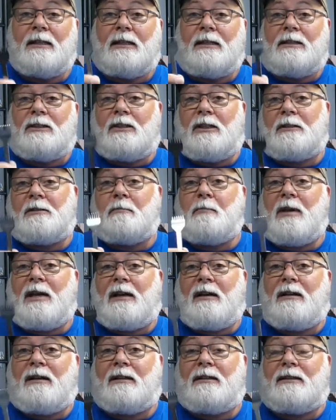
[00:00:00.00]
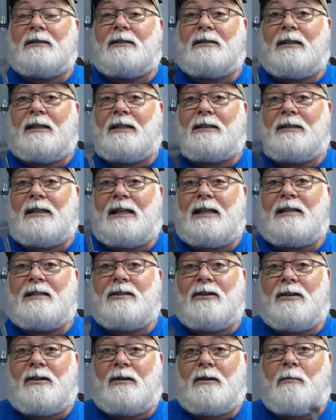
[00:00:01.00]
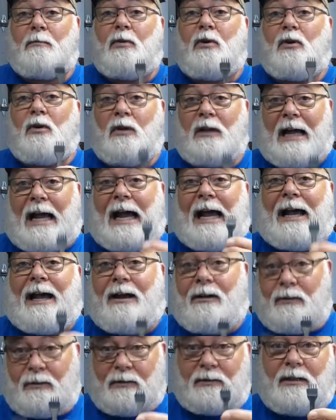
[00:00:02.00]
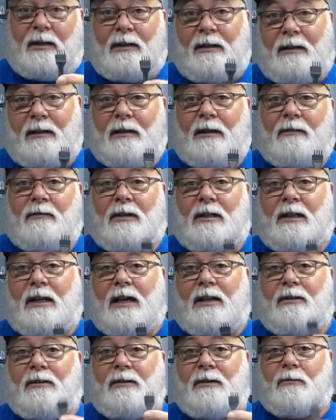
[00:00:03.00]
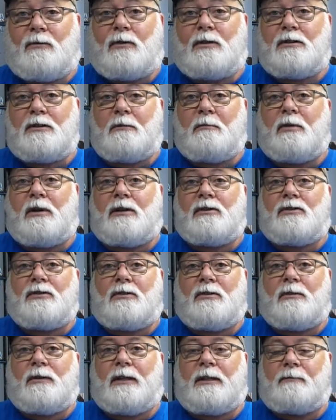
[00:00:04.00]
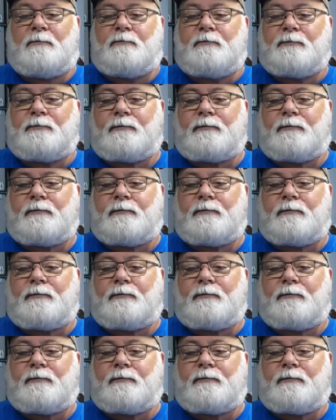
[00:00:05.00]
just because it's easier to pull out of the leather once you punch through it.